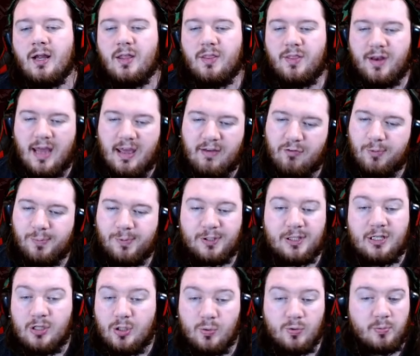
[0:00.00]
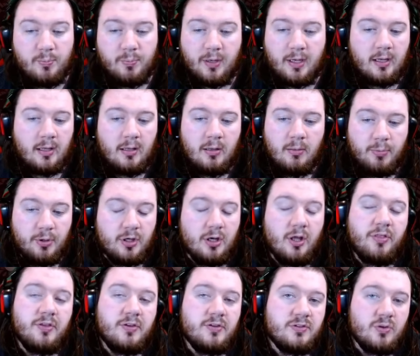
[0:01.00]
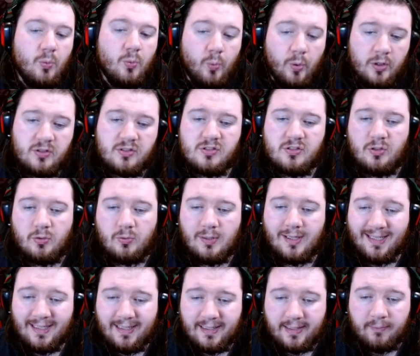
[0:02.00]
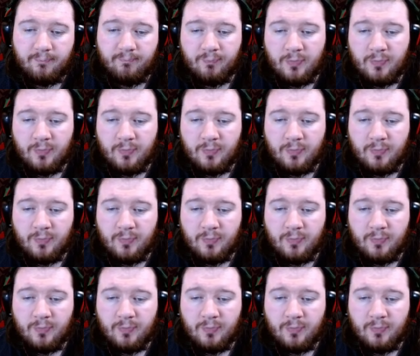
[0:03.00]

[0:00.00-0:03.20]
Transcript: that everybody knew them by, but others weren't so clear.